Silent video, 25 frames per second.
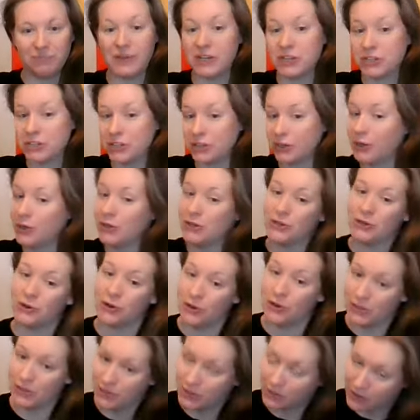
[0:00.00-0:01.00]
Make sure you're
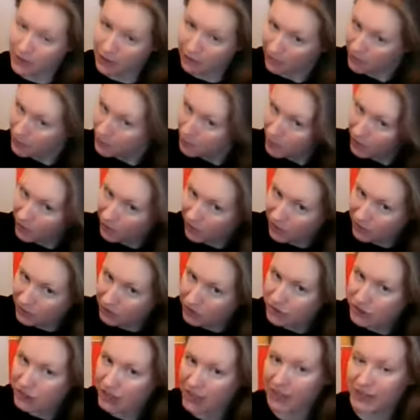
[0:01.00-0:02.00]
also comfortable on
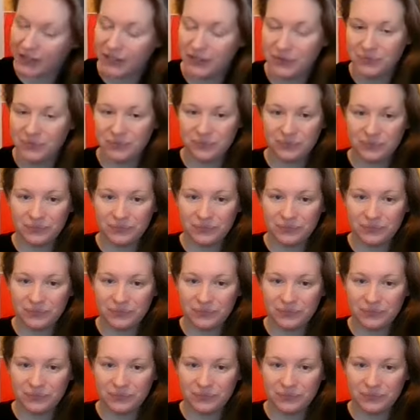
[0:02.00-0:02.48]
your chair.